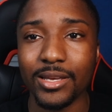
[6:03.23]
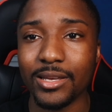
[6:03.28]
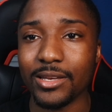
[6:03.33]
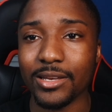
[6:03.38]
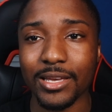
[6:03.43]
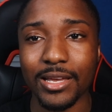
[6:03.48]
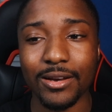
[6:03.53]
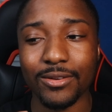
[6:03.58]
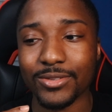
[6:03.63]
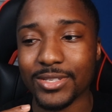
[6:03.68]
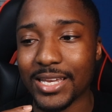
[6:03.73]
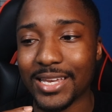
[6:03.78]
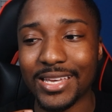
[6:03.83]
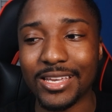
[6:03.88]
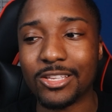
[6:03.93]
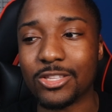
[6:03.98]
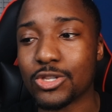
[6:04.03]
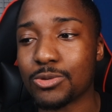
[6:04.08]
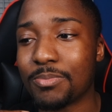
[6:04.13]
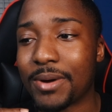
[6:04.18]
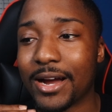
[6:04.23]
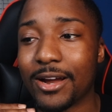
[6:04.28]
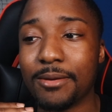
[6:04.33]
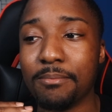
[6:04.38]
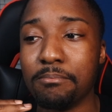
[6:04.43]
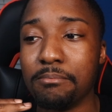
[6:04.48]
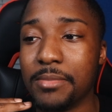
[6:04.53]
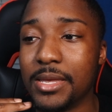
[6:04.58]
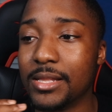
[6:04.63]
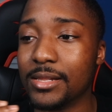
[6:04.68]
You get what I'm saying? He
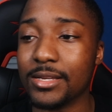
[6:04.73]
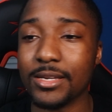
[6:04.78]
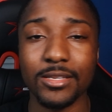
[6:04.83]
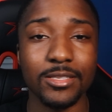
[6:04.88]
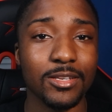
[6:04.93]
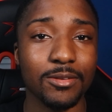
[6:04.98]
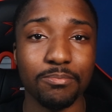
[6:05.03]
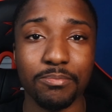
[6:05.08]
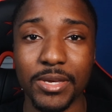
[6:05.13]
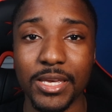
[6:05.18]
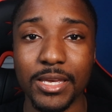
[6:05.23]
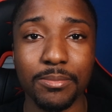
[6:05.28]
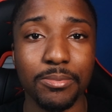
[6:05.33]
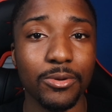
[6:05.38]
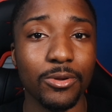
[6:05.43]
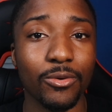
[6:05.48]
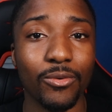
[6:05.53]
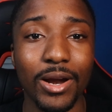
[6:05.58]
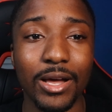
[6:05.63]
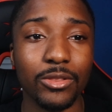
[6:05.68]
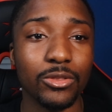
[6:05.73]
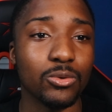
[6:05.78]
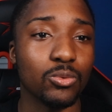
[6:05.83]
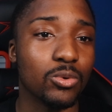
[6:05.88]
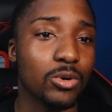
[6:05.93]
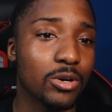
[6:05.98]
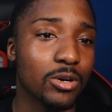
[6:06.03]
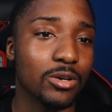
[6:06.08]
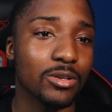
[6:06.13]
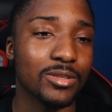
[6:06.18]
inspired millions of people around the
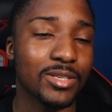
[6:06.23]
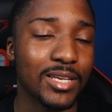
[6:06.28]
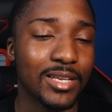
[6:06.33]
world.